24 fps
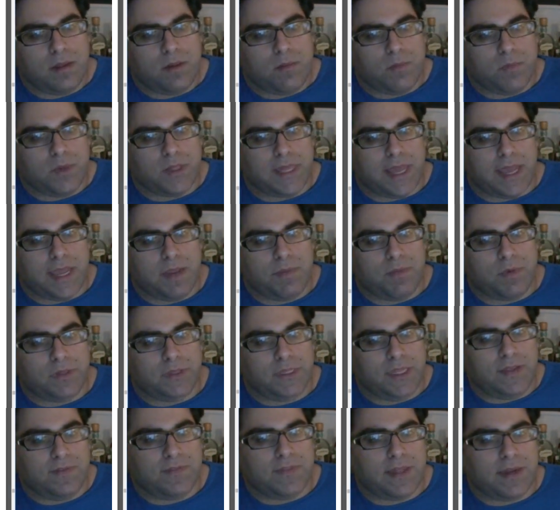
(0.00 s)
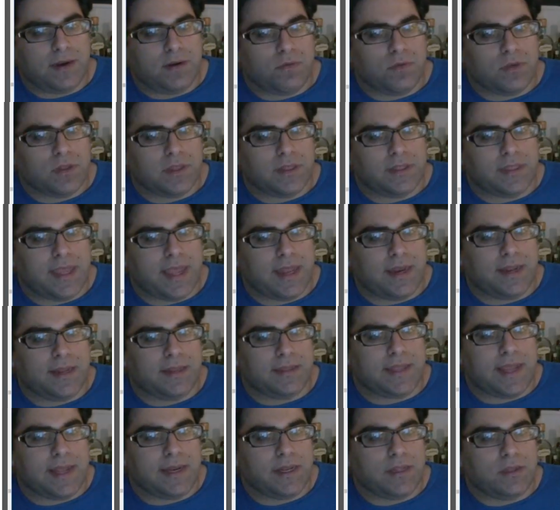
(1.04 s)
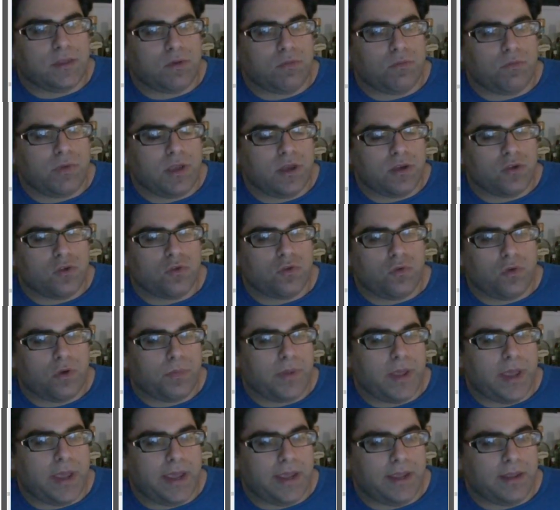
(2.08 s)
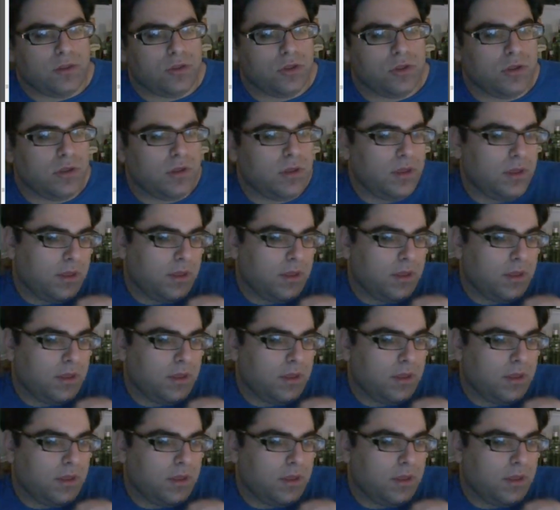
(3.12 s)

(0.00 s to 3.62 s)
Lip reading: but that he believed that it was intended to reassure Page